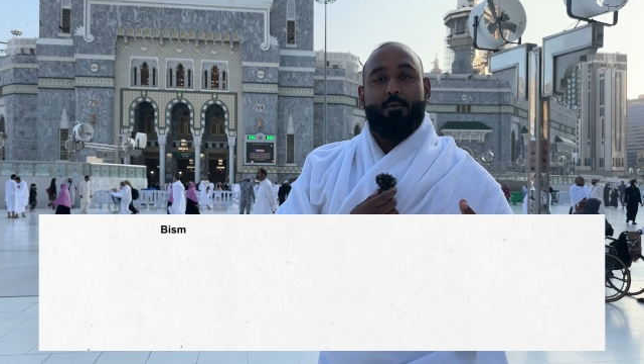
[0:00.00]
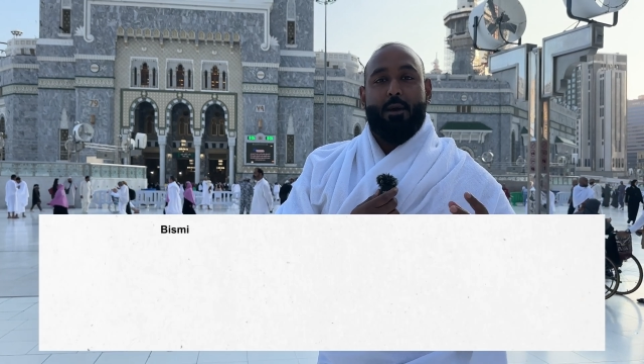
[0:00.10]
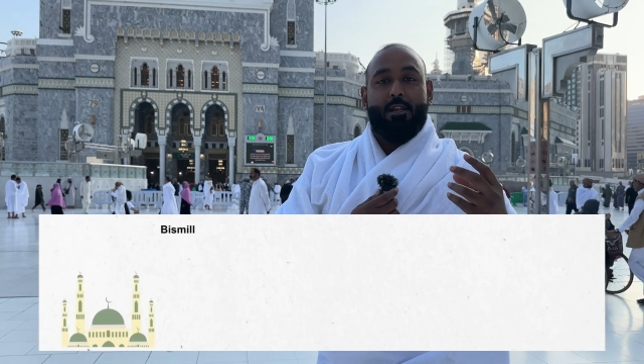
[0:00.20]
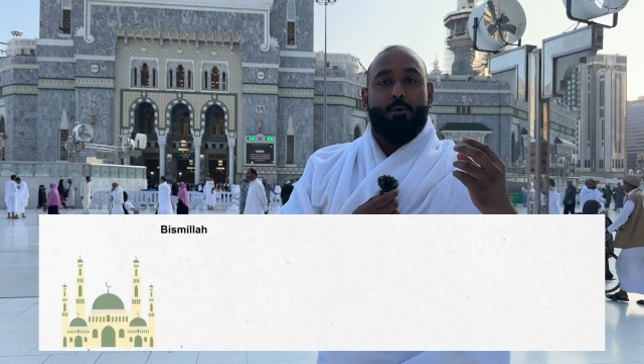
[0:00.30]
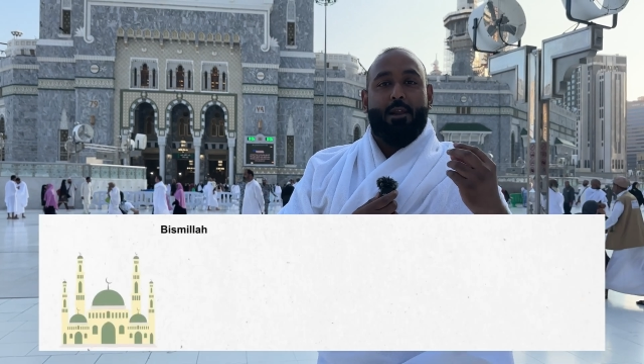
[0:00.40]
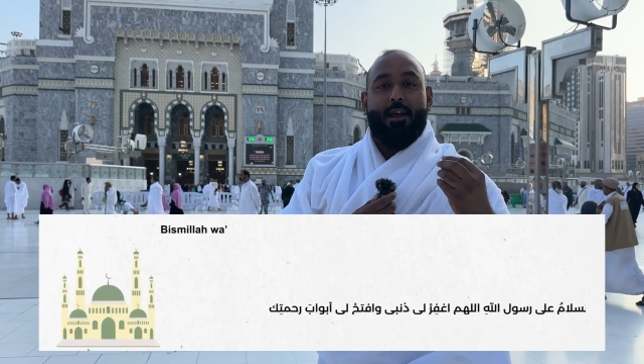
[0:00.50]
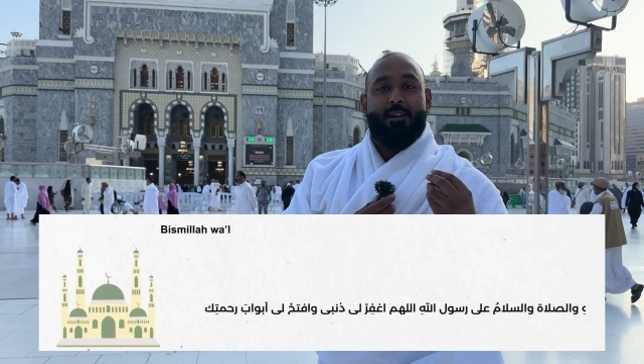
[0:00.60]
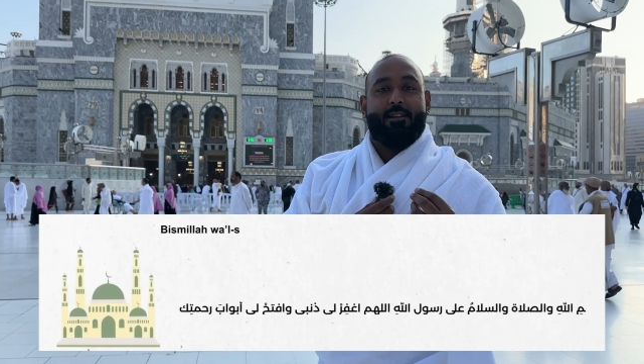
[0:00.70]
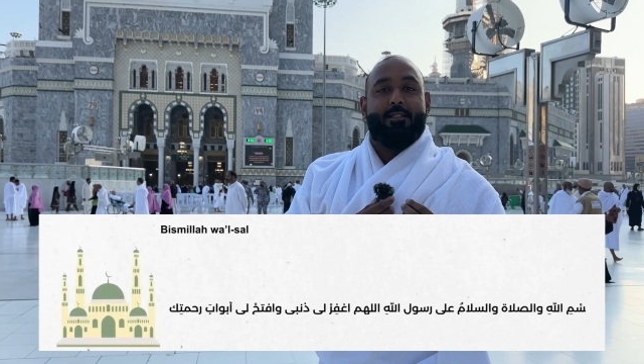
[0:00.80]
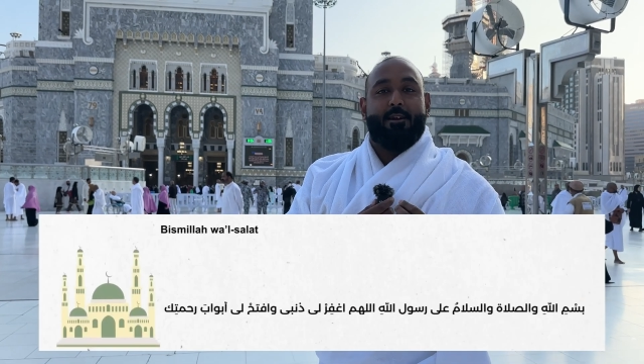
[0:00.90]
when you will
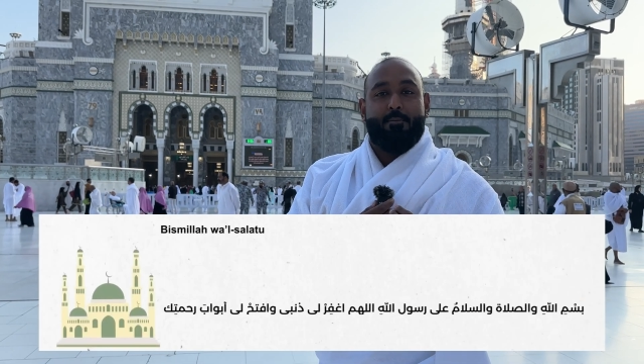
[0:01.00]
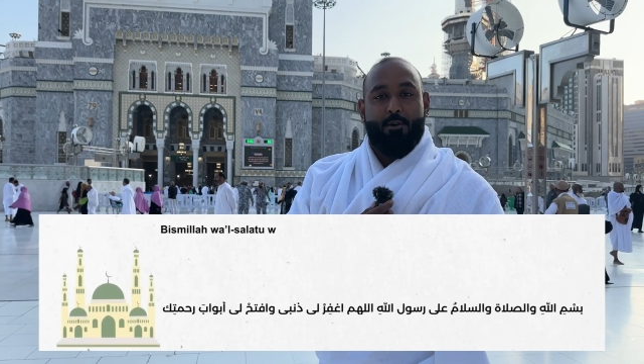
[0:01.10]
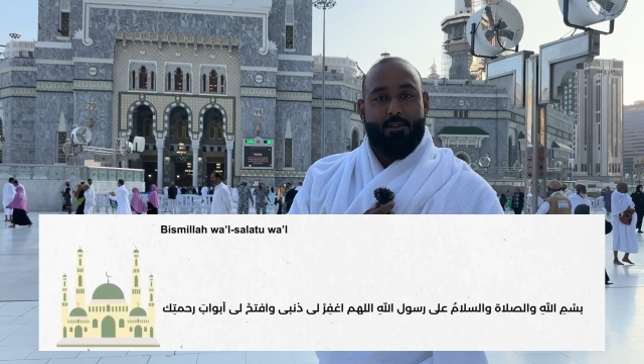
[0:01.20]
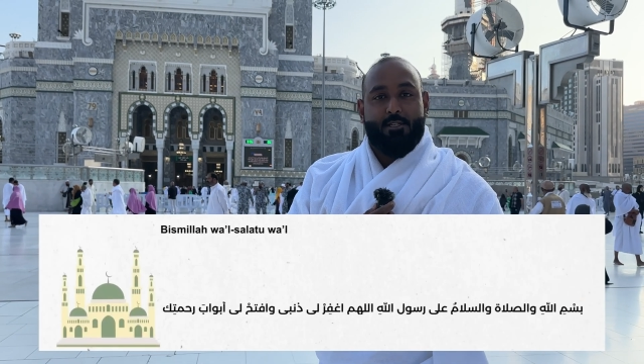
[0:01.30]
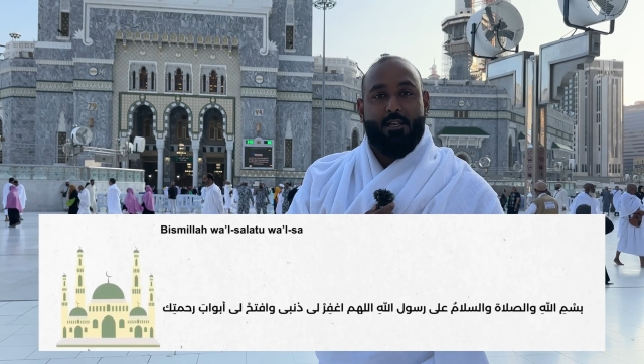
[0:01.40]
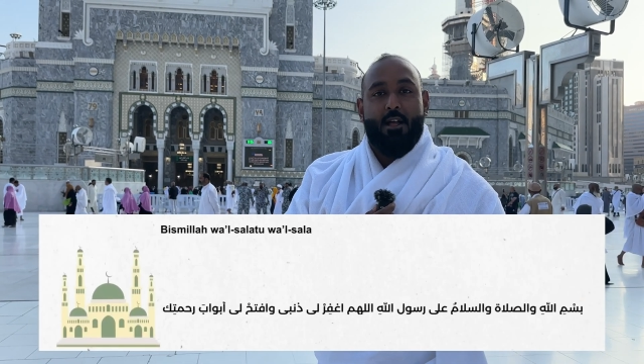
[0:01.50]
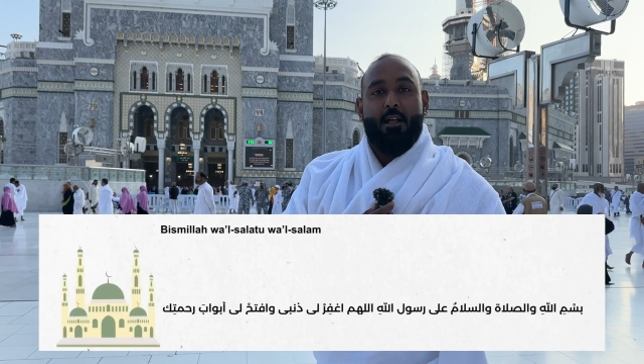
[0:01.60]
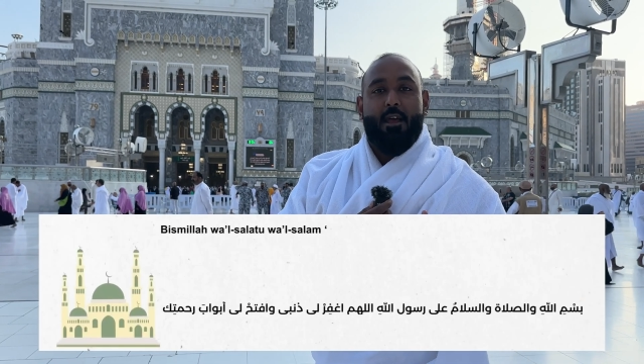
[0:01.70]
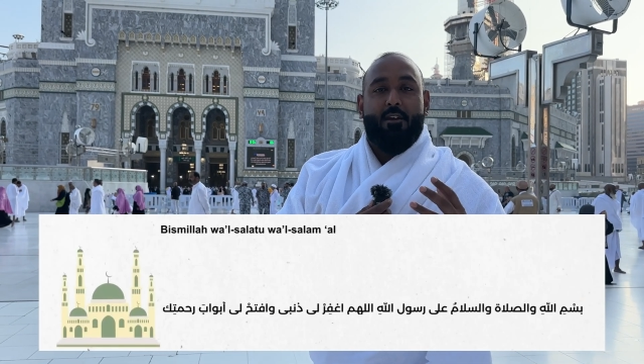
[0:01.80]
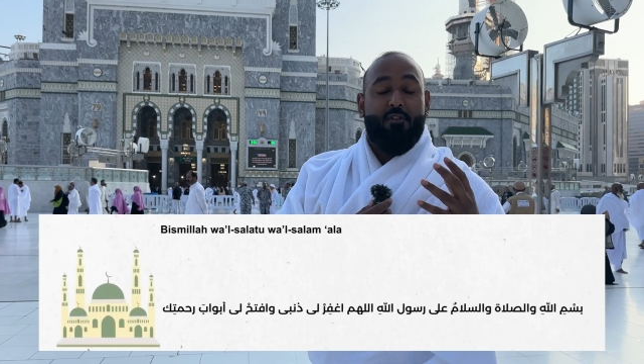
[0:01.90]
enter the mosque.
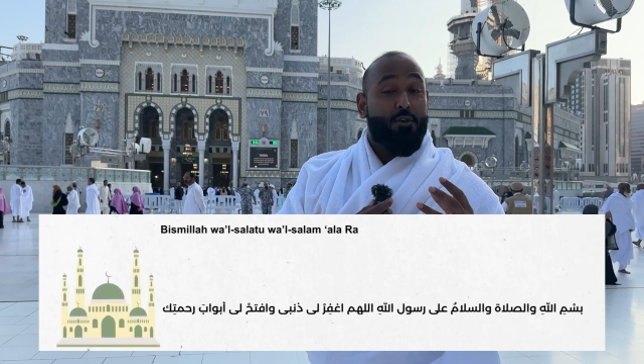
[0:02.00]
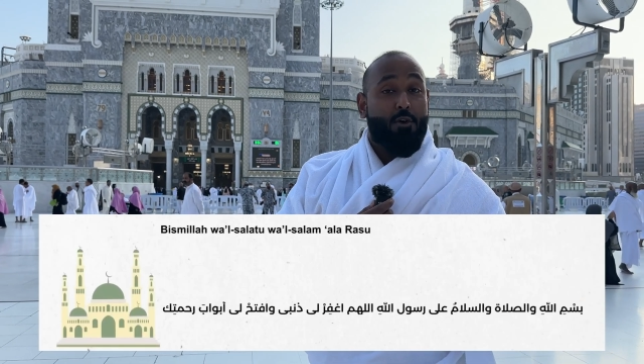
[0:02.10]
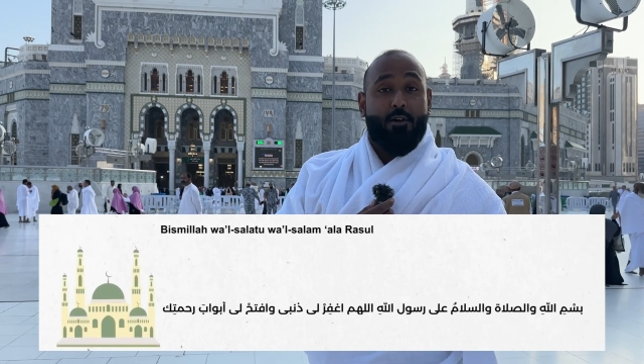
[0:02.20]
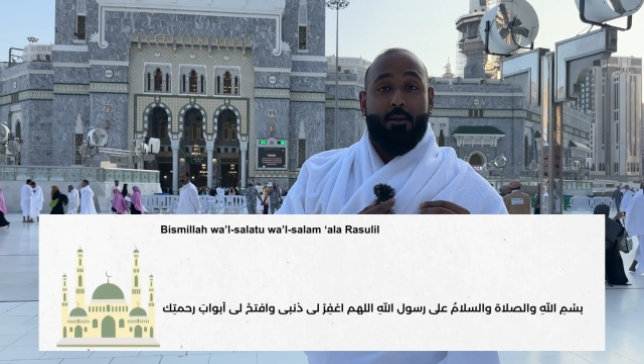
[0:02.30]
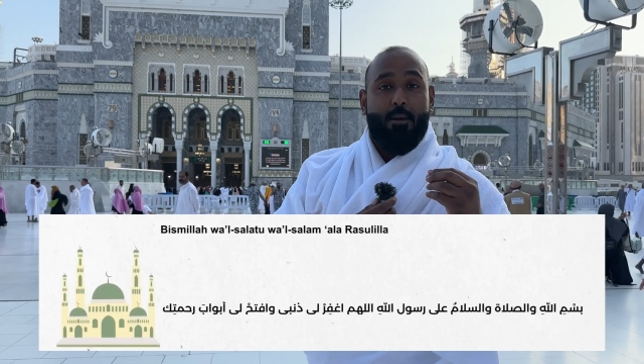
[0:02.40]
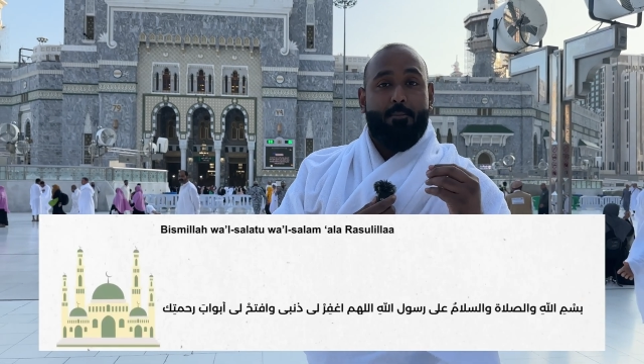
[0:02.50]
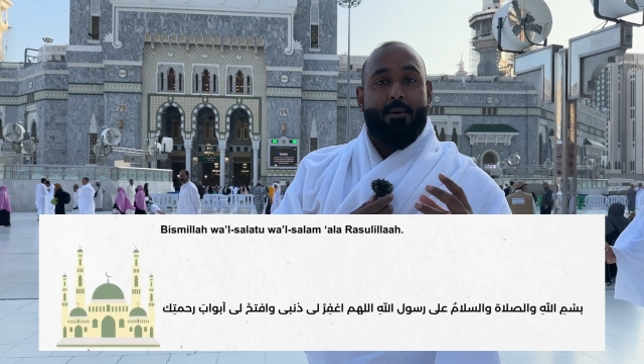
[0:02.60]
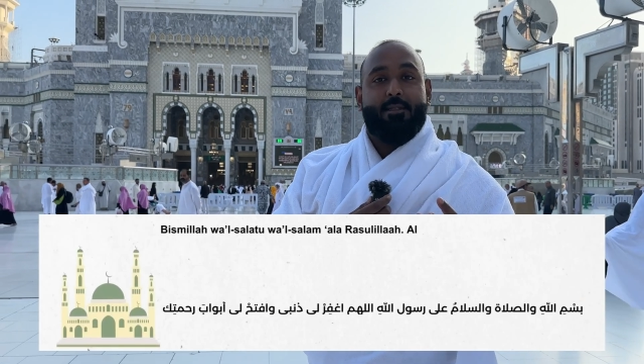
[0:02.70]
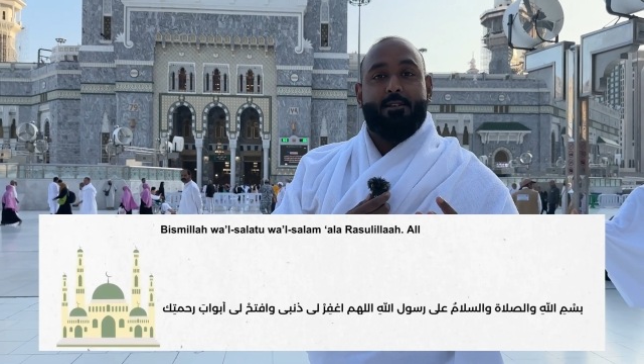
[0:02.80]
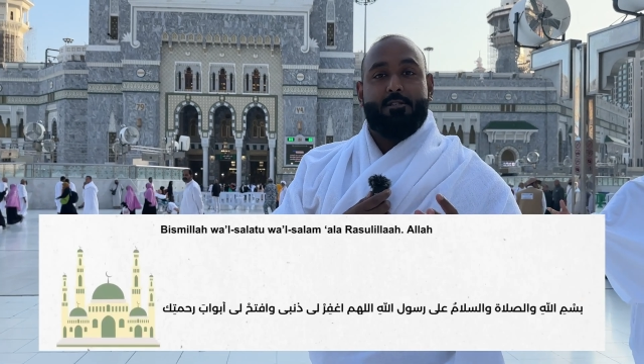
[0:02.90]
If you don't
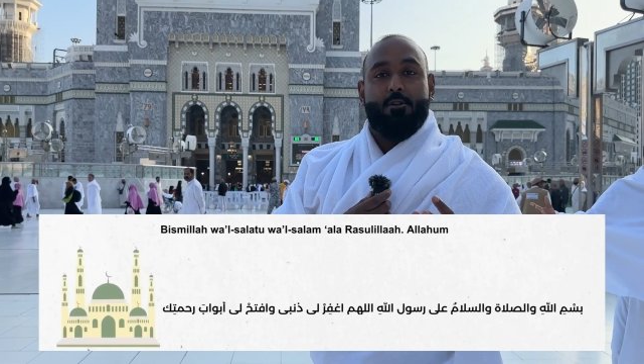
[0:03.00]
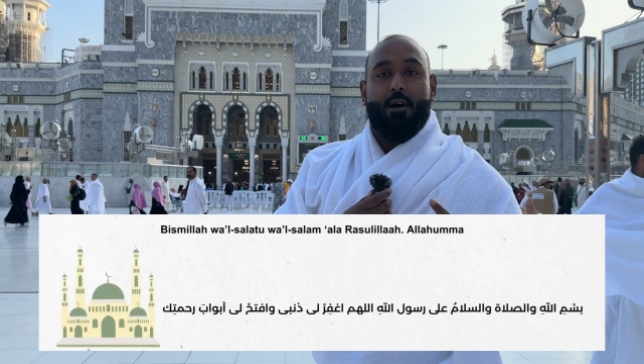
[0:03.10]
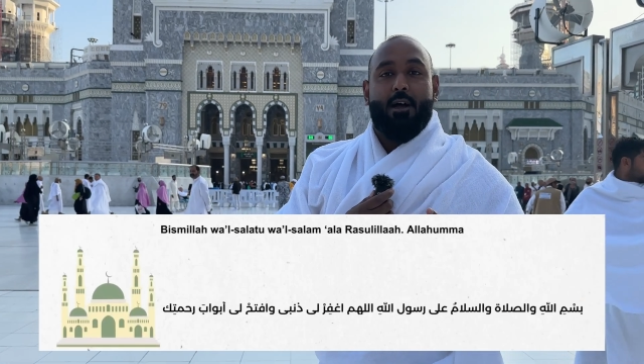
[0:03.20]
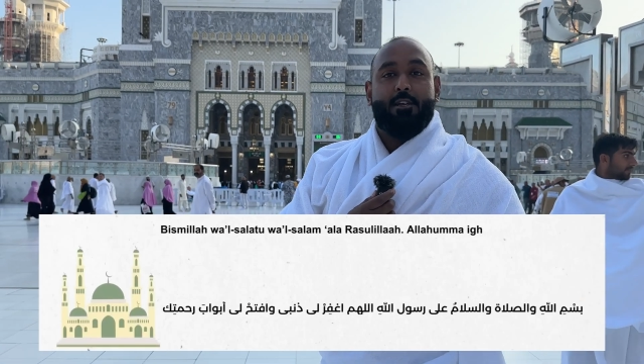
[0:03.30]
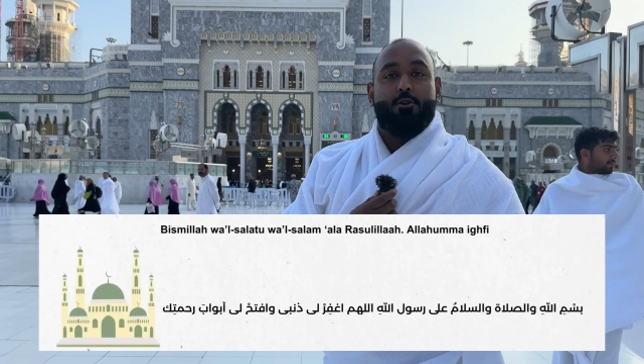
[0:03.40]
remember this dua,